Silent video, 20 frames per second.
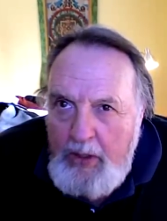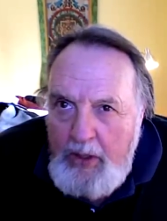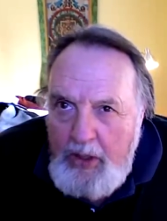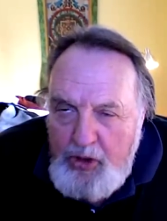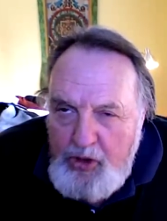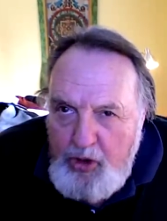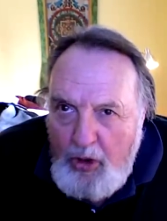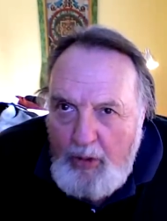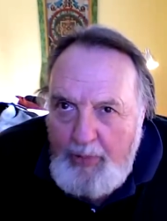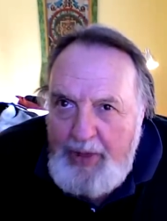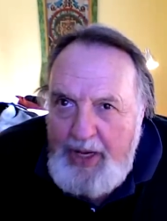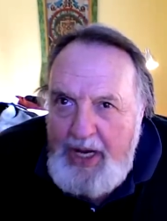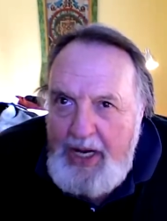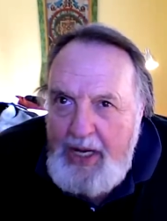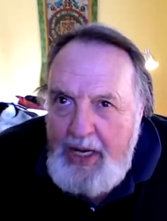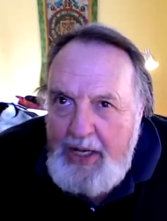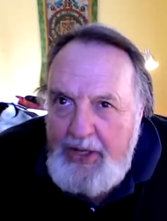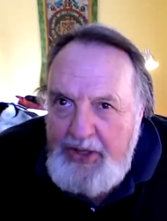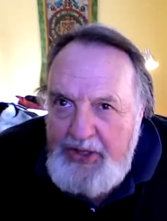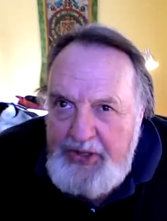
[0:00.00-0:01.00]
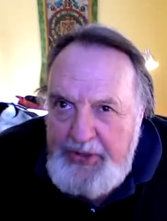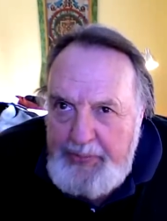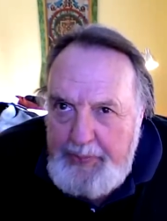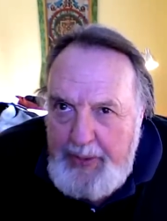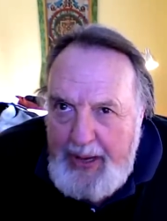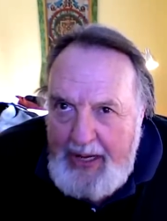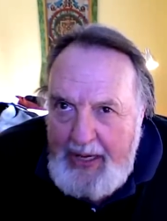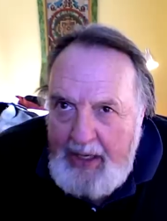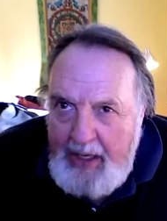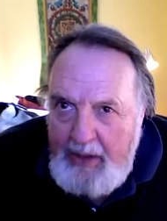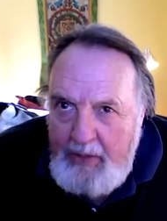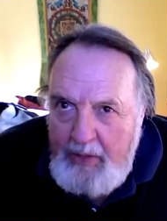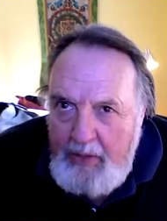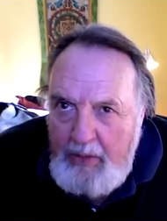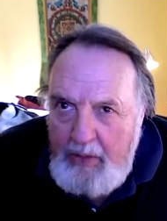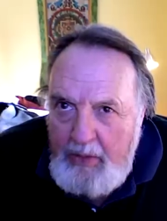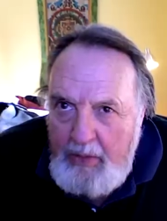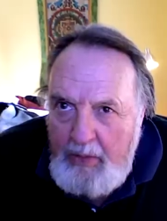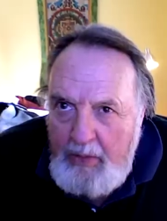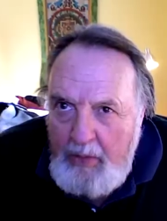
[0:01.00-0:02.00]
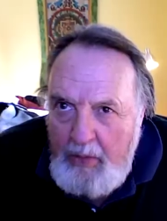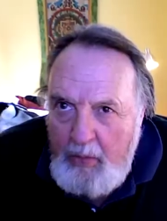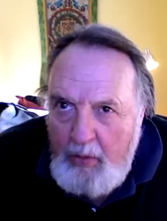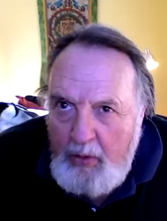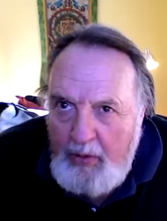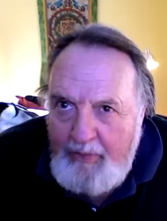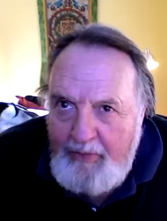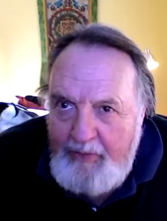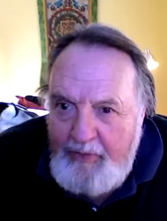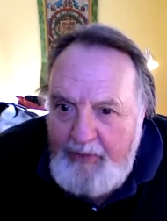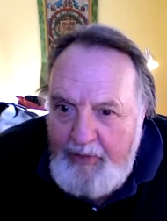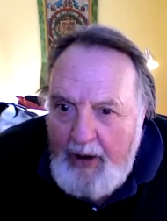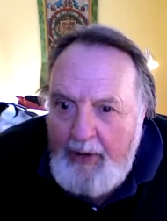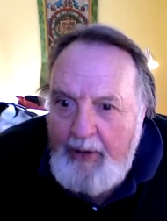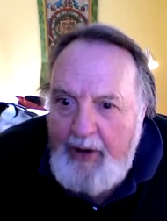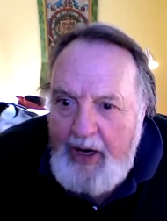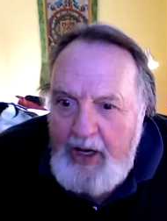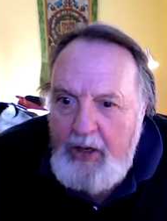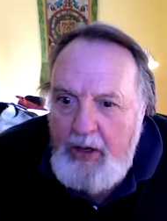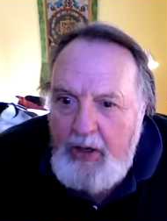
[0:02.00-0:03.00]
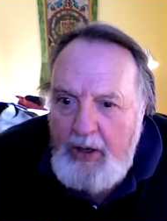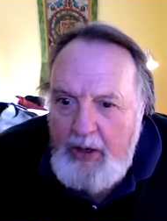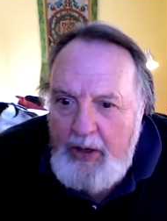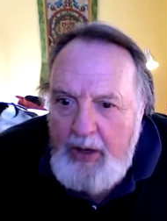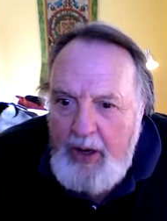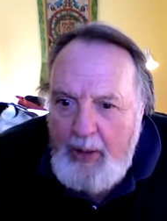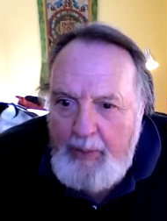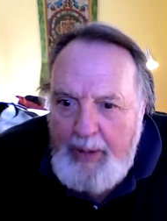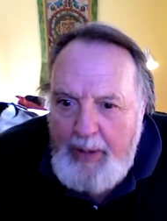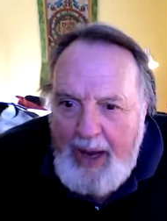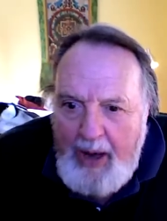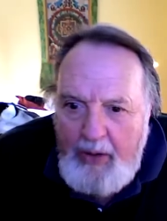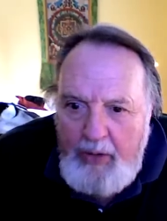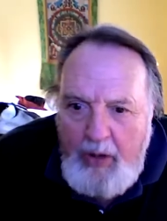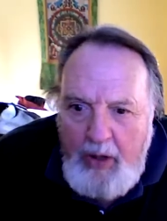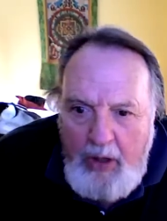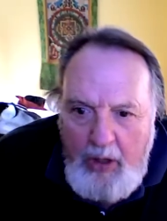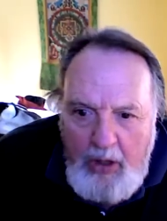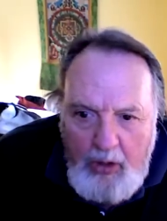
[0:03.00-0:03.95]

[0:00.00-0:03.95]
Germany and Spain were very good about